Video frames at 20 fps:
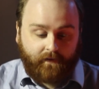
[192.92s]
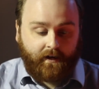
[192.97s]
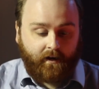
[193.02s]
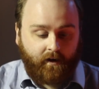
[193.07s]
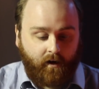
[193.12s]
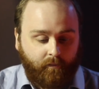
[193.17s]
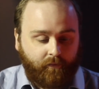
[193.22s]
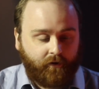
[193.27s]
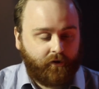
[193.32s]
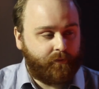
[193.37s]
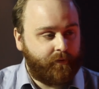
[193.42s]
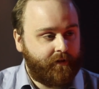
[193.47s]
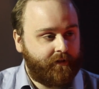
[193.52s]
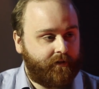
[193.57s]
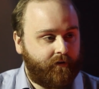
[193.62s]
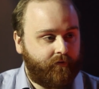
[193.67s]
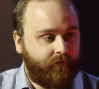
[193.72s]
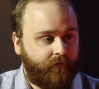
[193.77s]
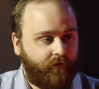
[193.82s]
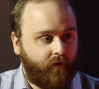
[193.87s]
the accomplishments
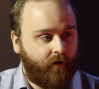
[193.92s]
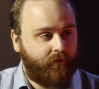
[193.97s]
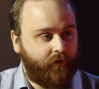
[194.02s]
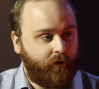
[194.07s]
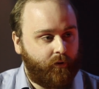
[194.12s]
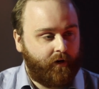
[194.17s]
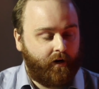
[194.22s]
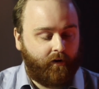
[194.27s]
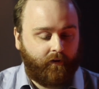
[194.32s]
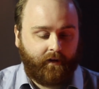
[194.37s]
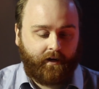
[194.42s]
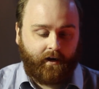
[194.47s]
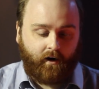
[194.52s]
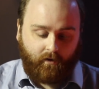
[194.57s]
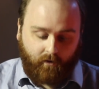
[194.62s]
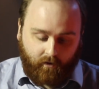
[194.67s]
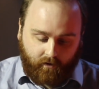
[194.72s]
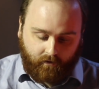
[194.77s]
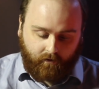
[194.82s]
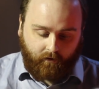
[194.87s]
of you and El
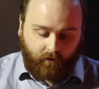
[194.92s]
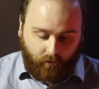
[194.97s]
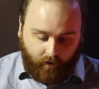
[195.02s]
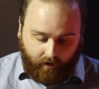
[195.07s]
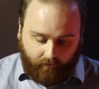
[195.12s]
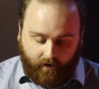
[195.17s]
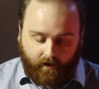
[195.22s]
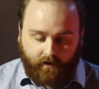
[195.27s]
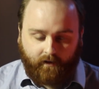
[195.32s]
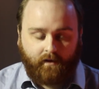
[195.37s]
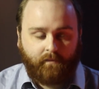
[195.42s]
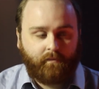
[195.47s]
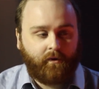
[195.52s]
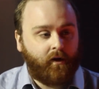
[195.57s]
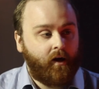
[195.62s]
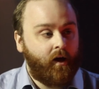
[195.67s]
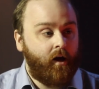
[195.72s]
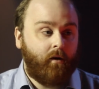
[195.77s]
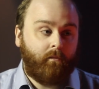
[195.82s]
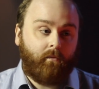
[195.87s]
Ligero quite rightly,
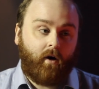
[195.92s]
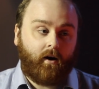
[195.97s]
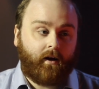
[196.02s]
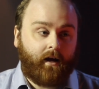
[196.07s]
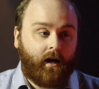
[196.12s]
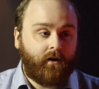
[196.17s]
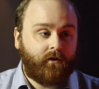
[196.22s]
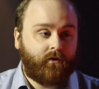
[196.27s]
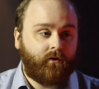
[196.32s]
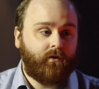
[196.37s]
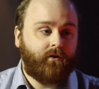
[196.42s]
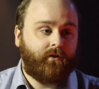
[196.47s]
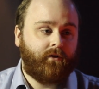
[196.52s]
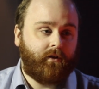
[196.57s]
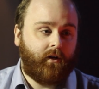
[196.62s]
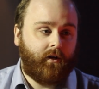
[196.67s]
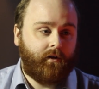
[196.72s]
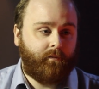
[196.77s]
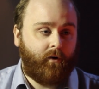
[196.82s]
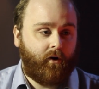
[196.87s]
but Mark
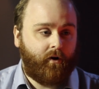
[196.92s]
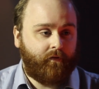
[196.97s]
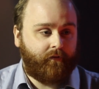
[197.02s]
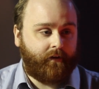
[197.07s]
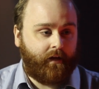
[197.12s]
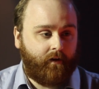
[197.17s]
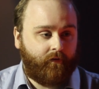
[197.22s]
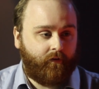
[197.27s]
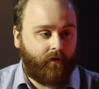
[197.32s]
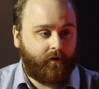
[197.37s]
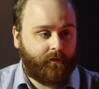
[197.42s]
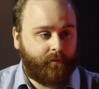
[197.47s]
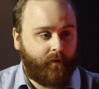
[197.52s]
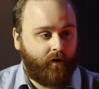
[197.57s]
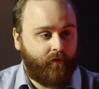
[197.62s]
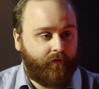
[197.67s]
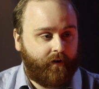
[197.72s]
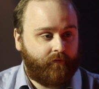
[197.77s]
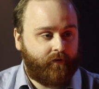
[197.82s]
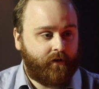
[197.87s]
Andrews, as part of
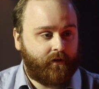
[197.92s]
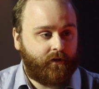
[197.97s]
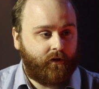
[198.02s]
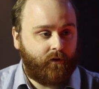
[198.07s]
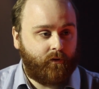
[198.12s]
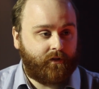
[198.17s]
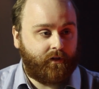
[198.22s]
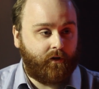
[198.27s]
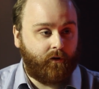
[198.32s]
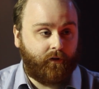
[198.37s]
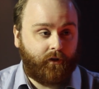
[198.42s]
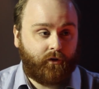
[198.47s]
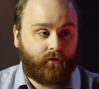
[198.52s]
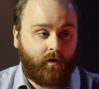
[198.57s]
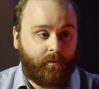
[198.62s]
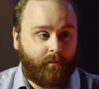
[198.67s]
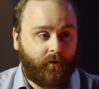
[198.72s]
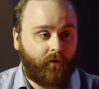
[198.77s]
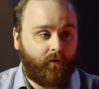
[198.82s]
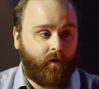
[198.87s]
FSU, is the only
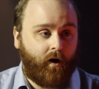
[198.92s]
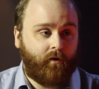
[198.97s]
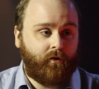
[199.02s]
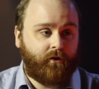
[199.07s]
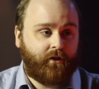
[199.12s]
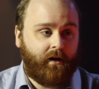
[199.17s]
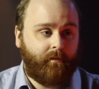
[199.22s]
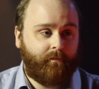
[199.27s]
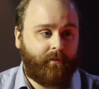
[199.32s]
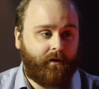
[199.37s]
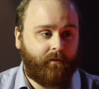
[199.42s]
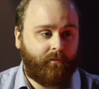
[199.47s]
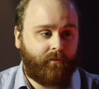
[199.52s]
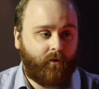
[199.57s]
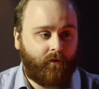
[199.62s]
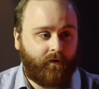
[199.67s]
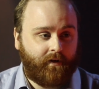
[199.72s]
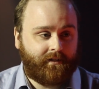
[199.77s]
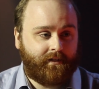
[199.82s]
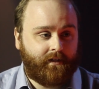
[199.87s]
Triple Crown champion in
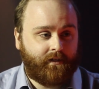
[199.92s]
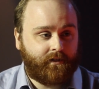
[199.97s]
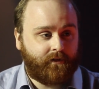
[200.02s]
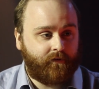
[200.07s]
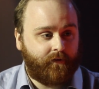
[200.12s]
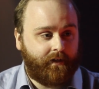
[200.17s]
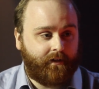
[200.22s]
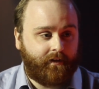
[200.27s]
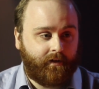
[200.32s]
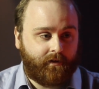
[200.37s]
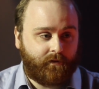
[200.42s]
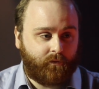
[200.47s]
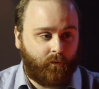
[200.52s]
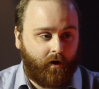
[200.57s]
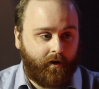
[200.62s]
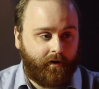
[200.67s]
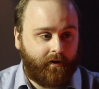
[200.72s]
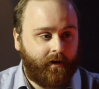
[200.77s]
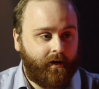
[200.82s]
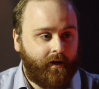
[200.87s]
Progress history that has
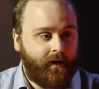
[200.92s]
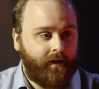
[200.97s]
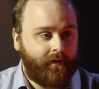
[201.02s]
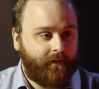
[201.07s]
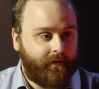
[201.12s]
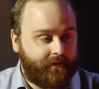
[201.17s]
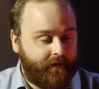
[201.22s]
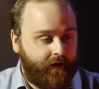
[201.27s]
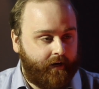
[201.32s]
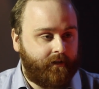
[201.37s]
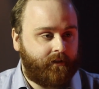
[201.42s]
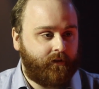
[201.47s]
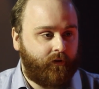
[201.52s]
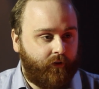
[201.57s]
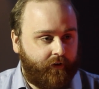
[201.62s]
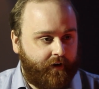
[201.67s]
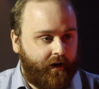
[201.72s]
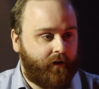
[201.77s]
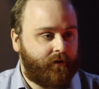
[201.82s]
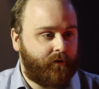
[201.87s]
won the title,
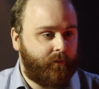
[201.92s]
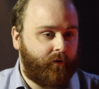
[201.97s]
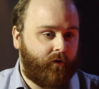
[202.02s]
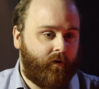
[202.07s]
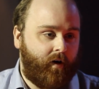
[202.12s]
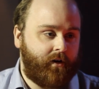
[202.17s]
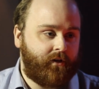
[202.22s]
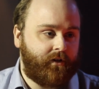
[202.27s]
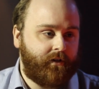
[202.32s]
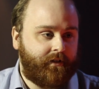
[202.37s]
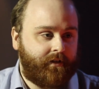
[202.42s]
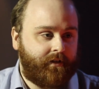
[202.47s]
the Natural Progression